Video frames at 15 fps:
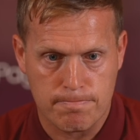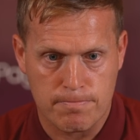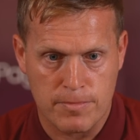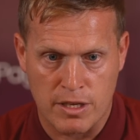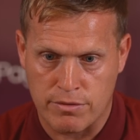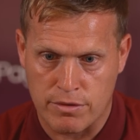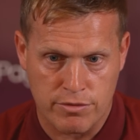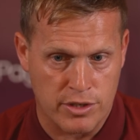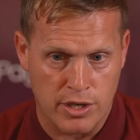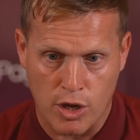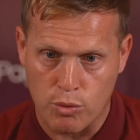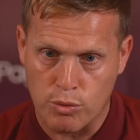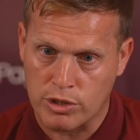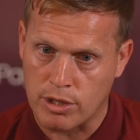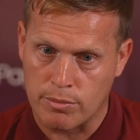Even for now,
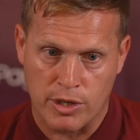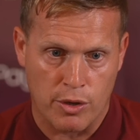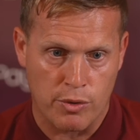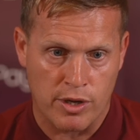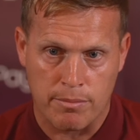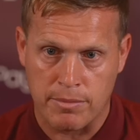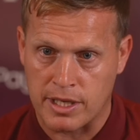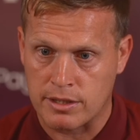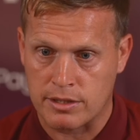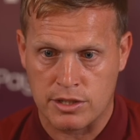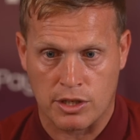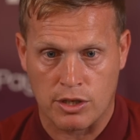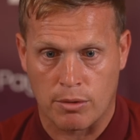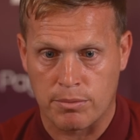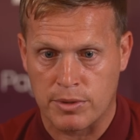we're coming out of a meeting
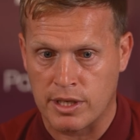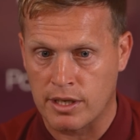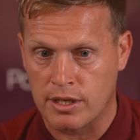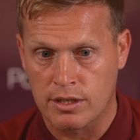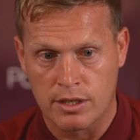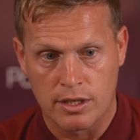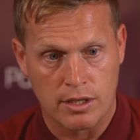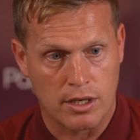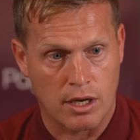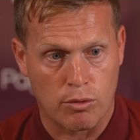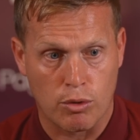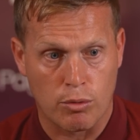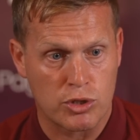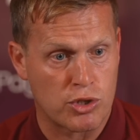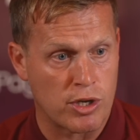to come here. I'll
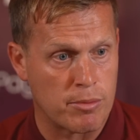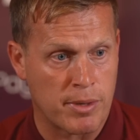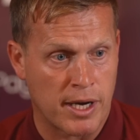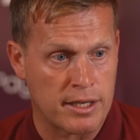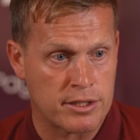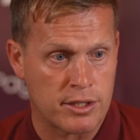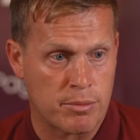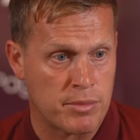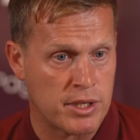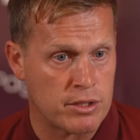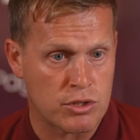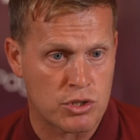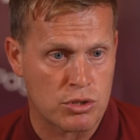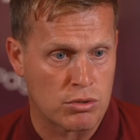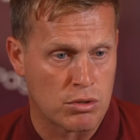go straight back to the
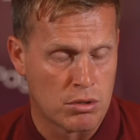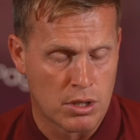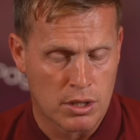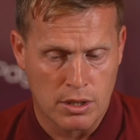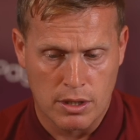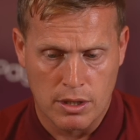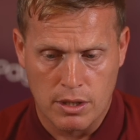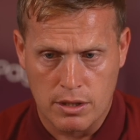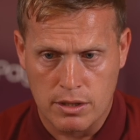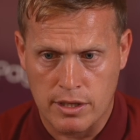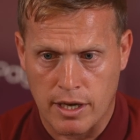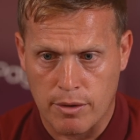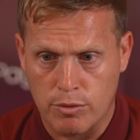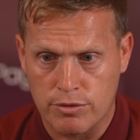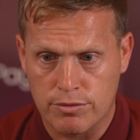meeting. So,
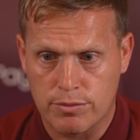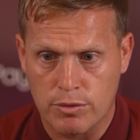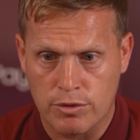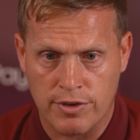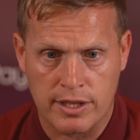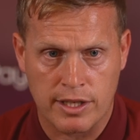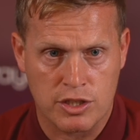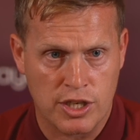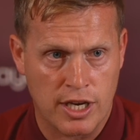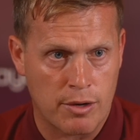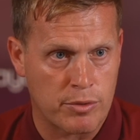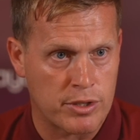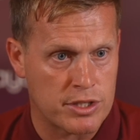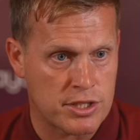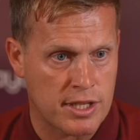yeah, we've had a
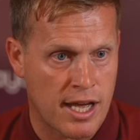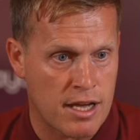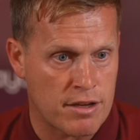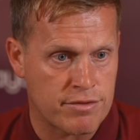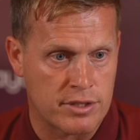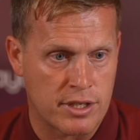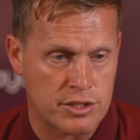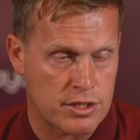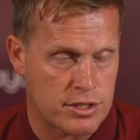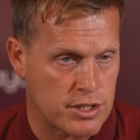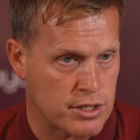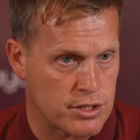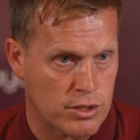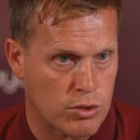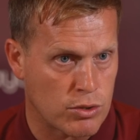chat with the staff, and as the
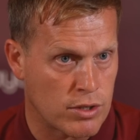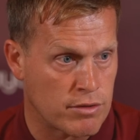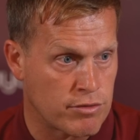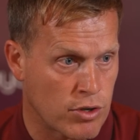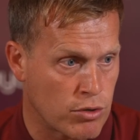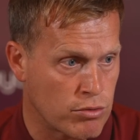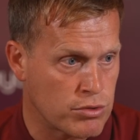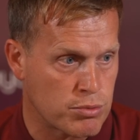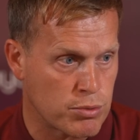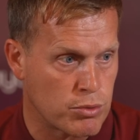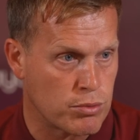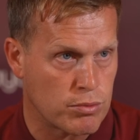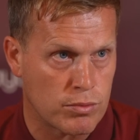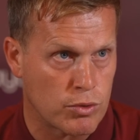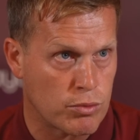season evolves, we'll
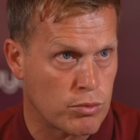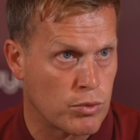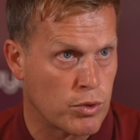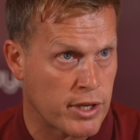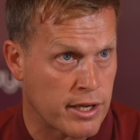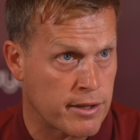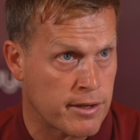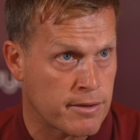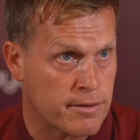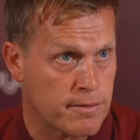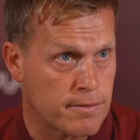get there.